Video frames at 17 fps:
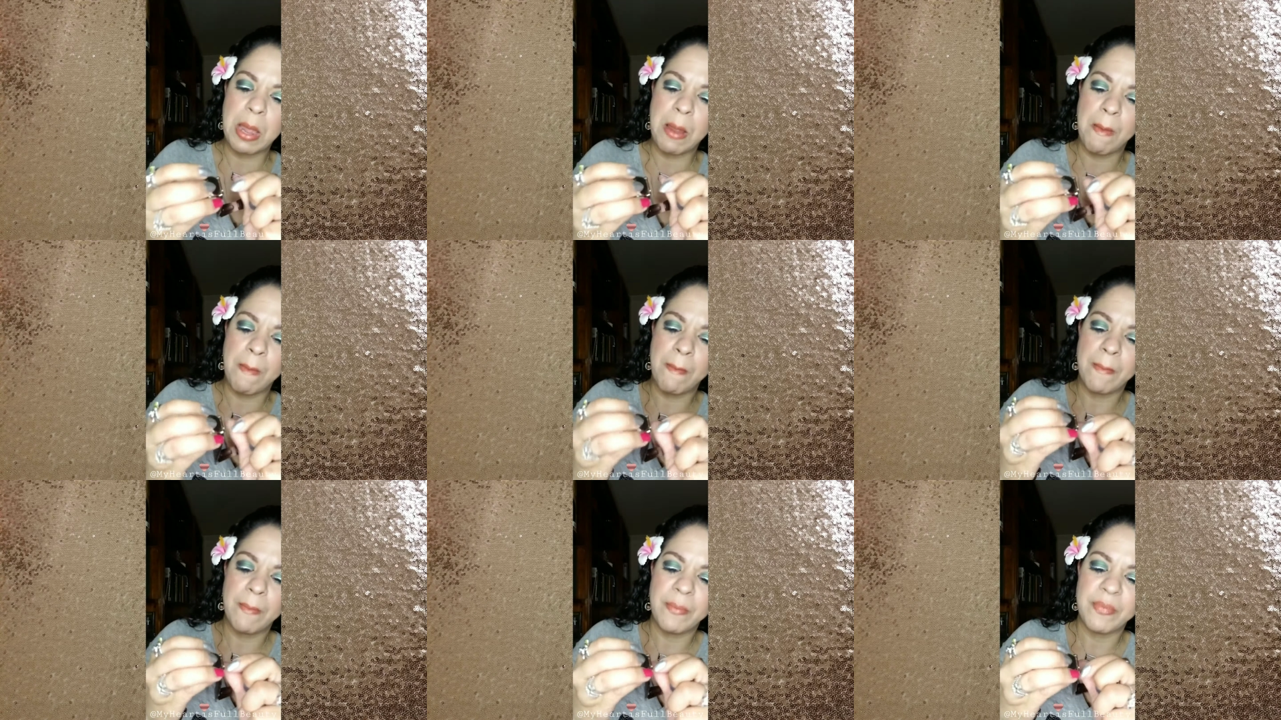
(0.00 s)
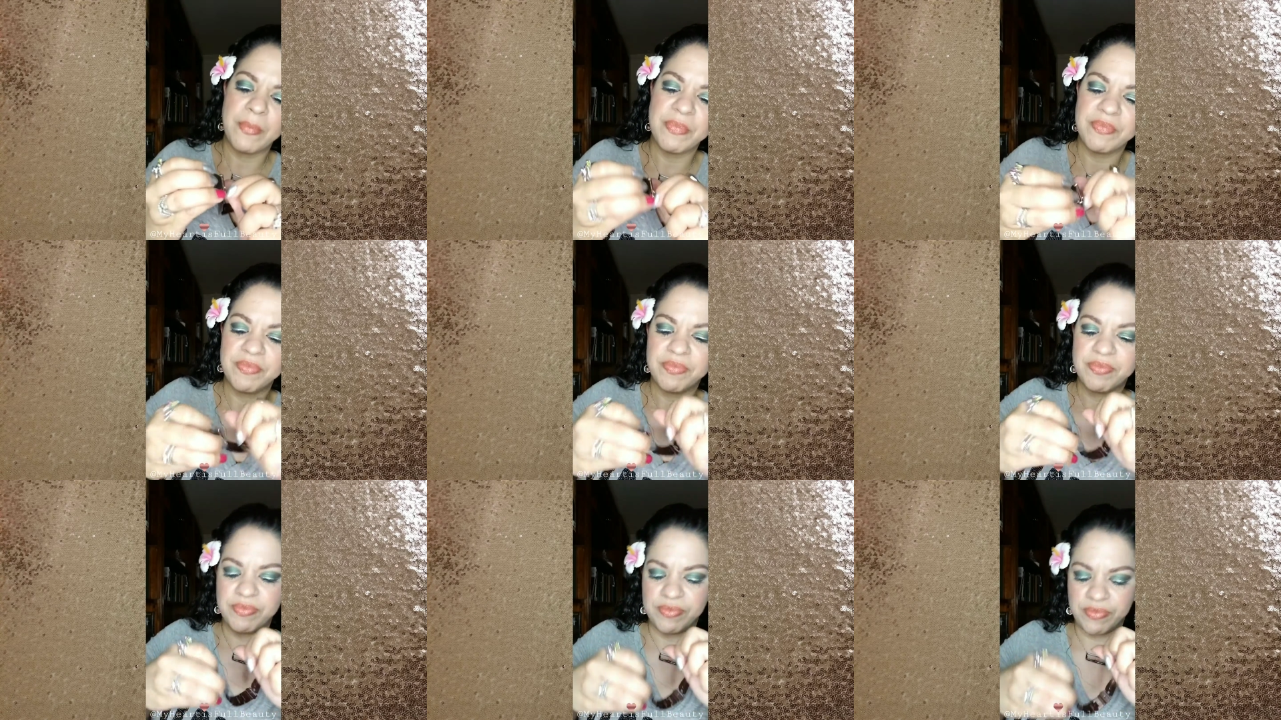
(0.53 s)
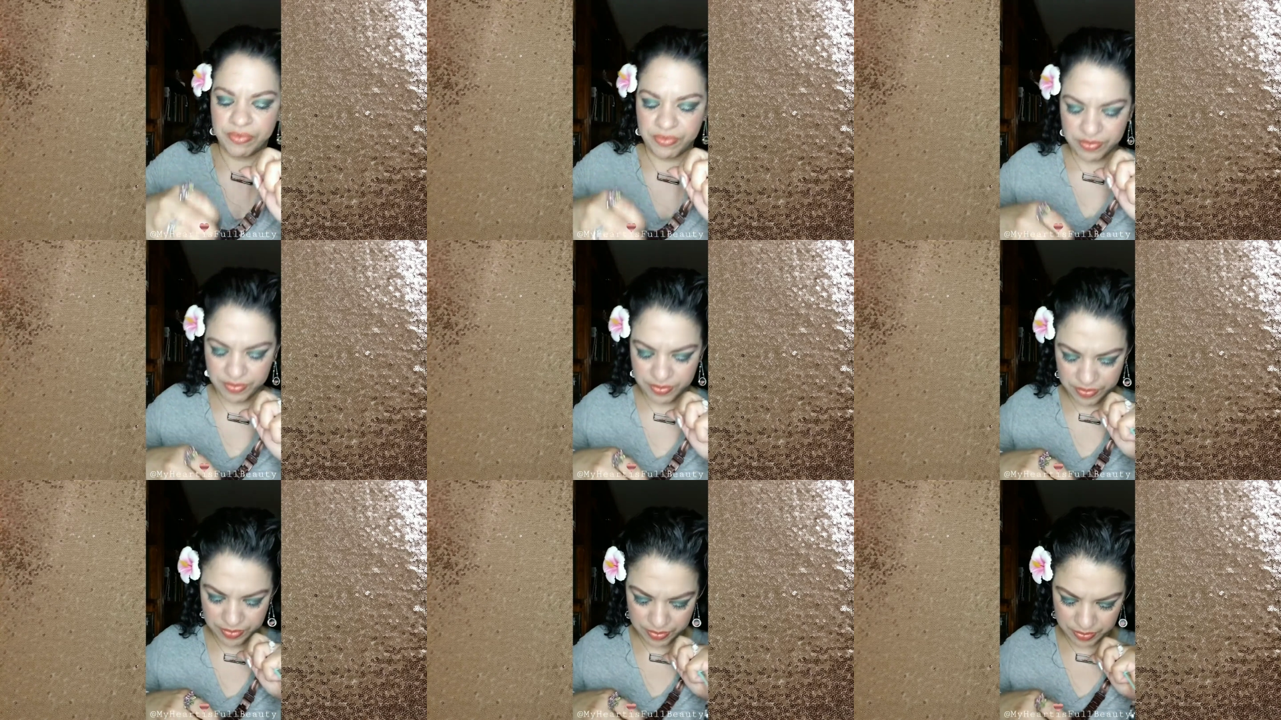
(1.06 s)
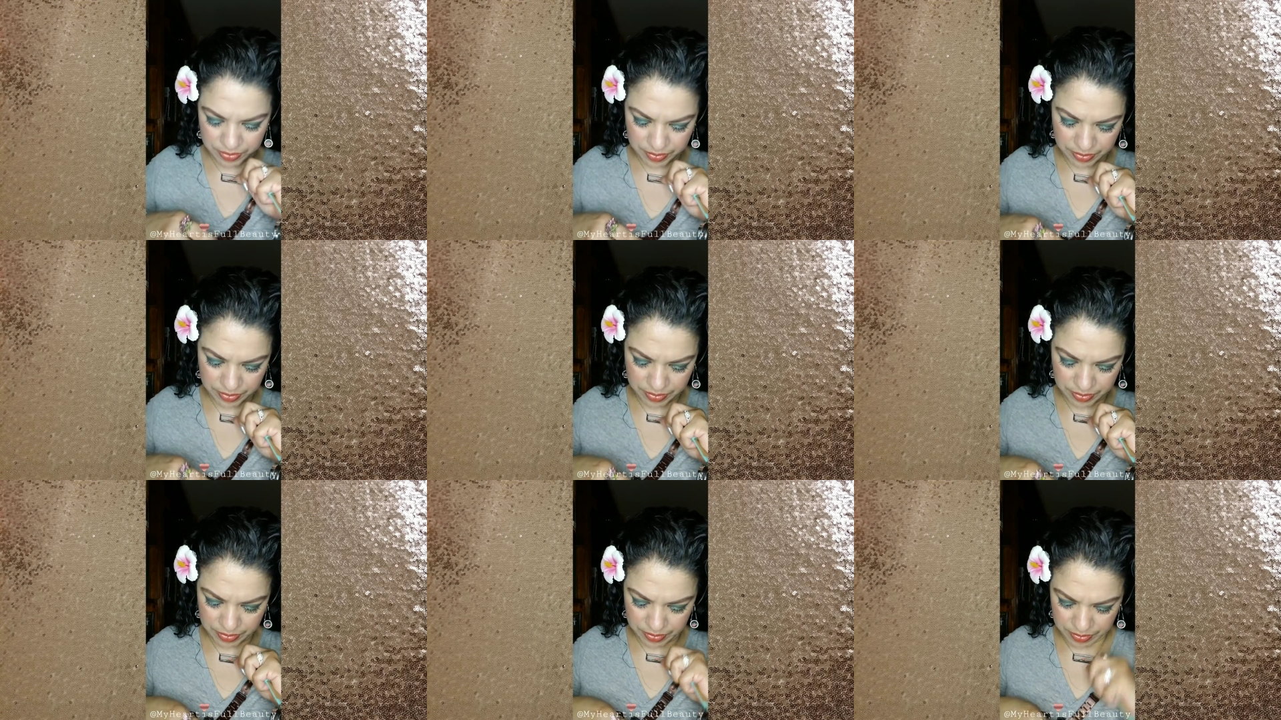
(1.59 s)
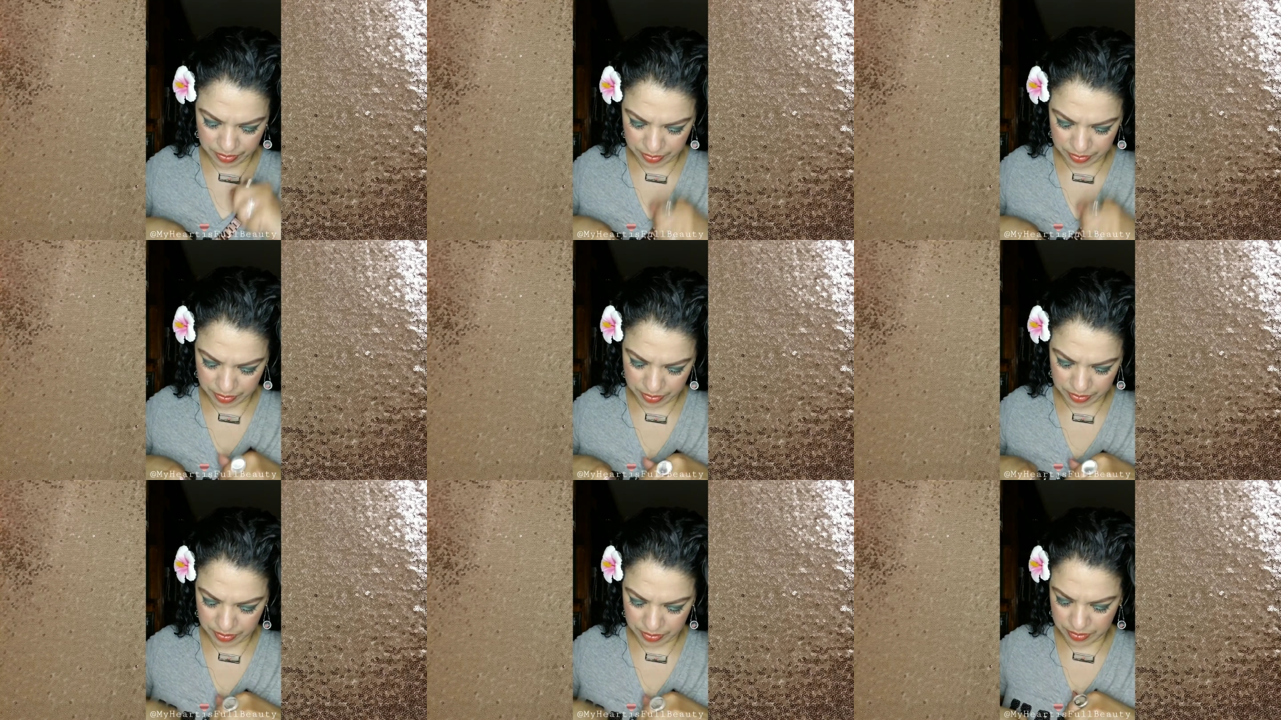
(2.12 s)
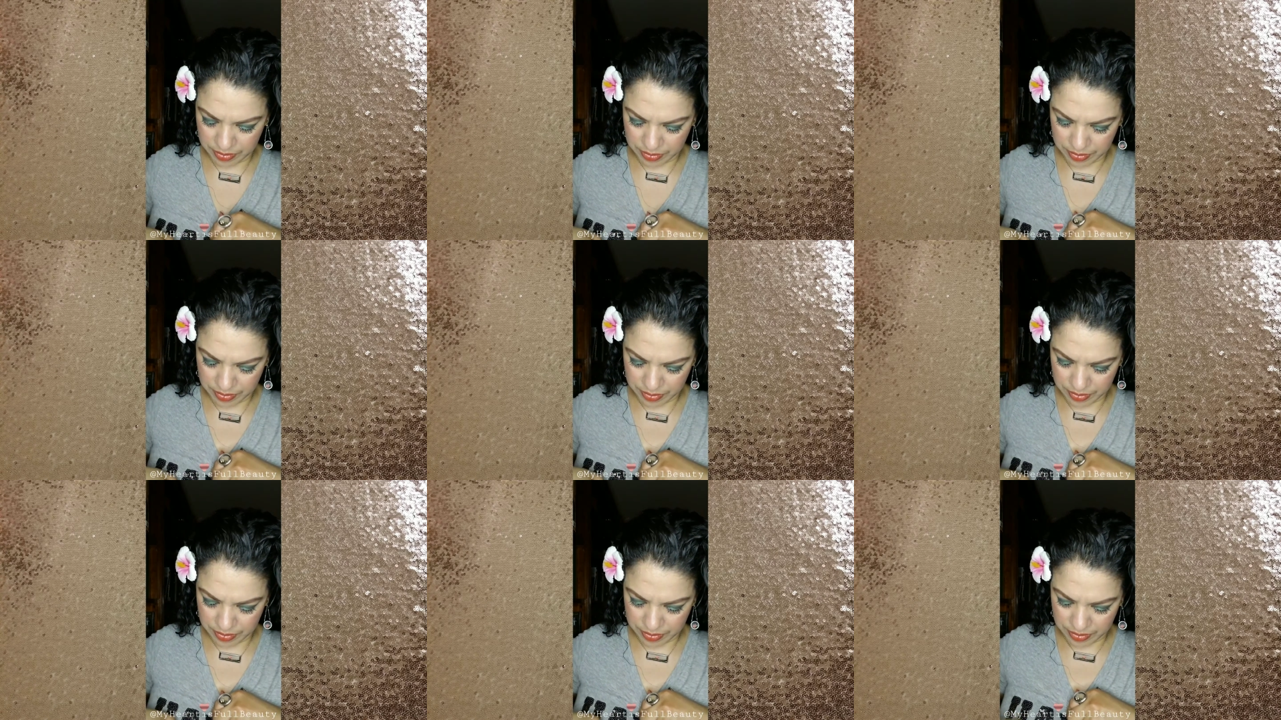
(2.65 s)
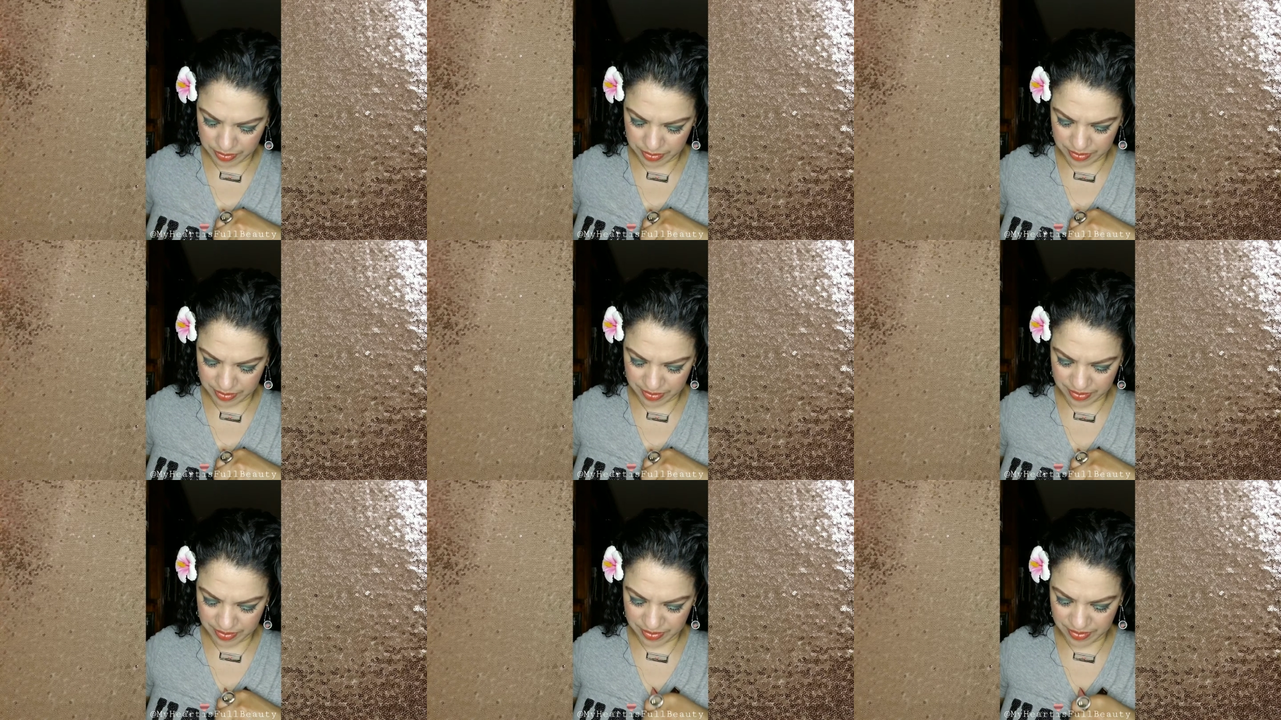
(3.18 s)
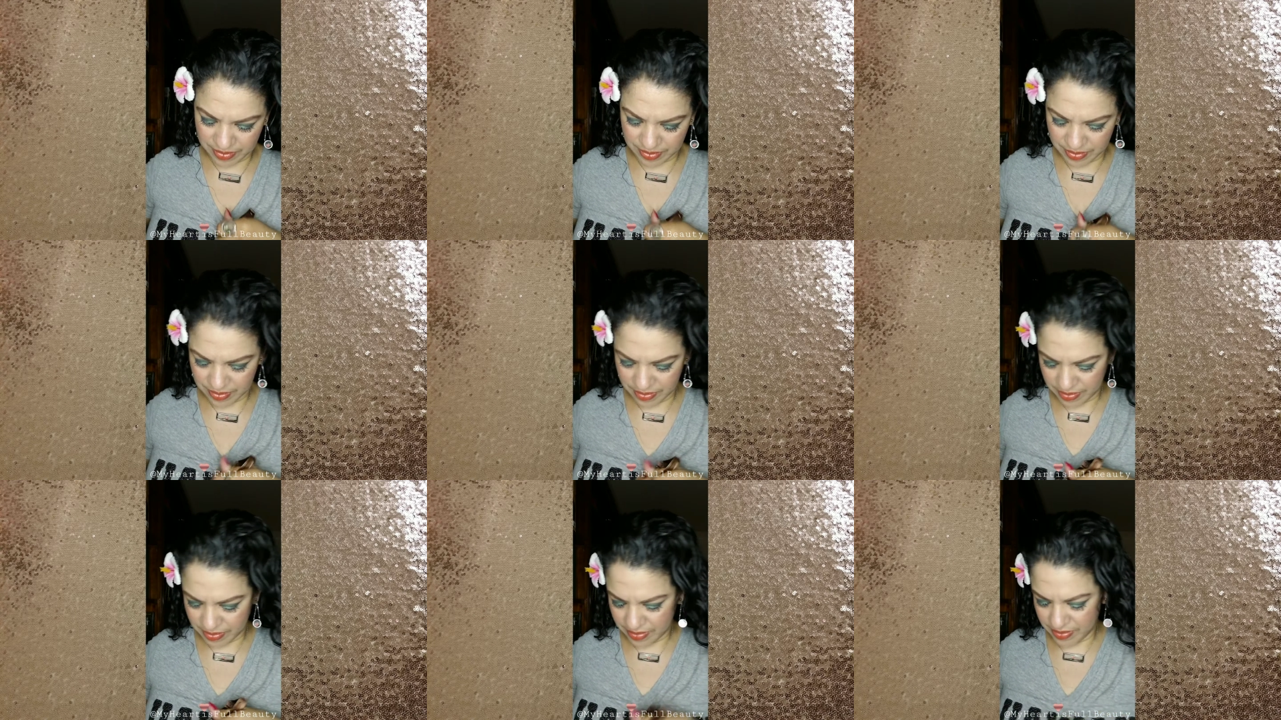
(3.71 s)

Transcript: [no speech]